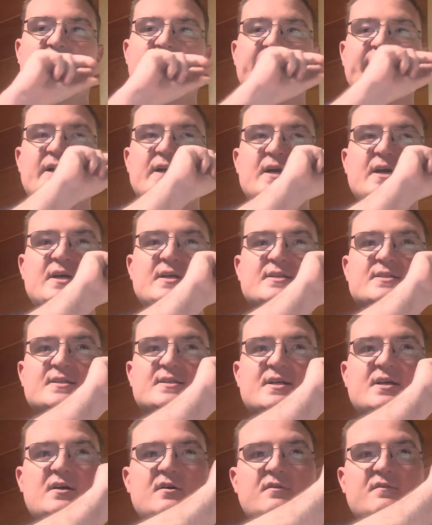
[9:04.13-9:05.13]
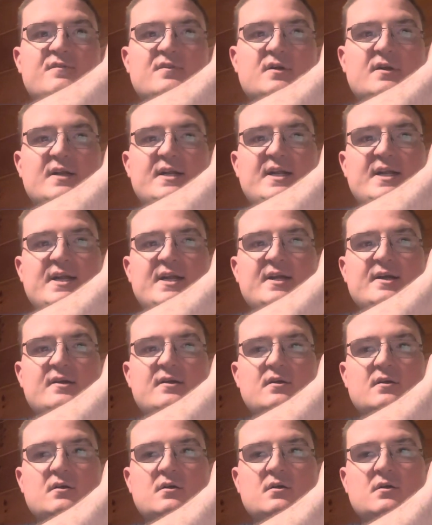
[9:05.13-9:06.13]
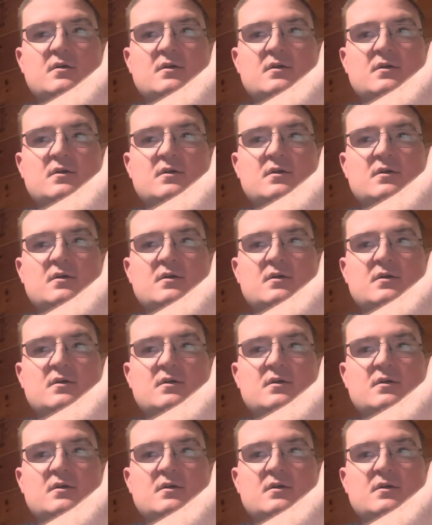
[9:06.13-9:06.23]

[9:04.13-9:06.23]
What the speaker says: you guys go over here,